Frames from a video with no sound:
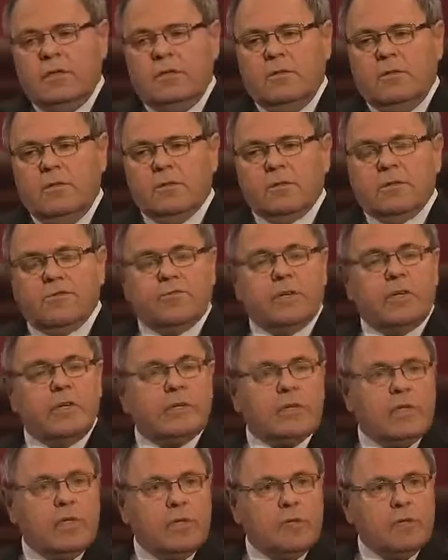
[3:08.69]
those
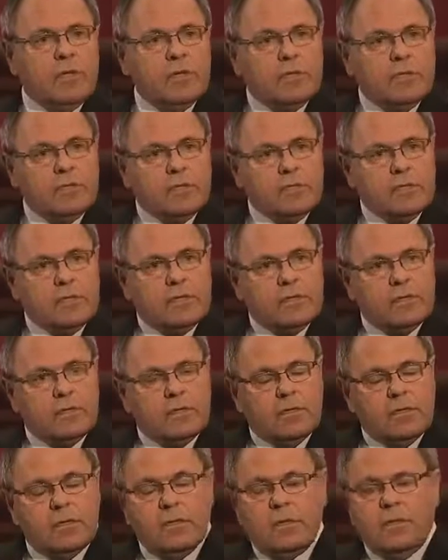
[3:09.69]
fringe elements.
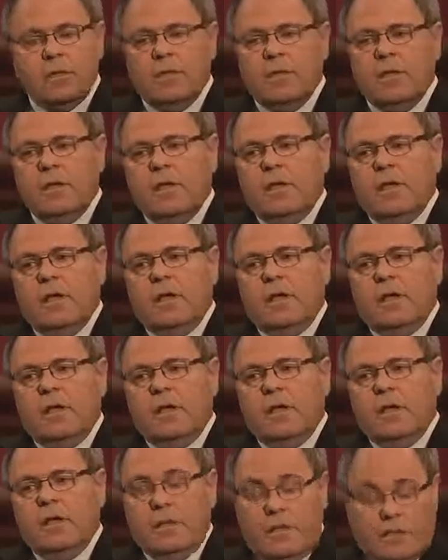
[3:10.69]

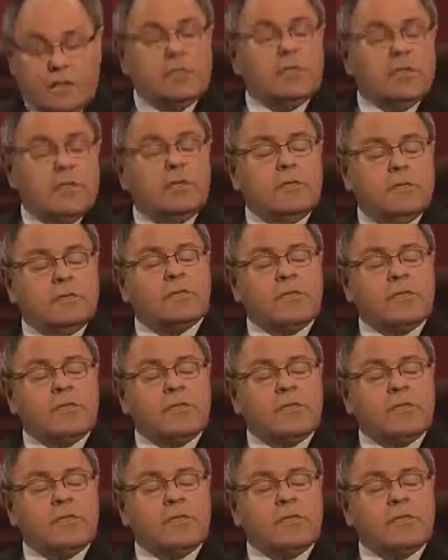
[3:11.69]
It's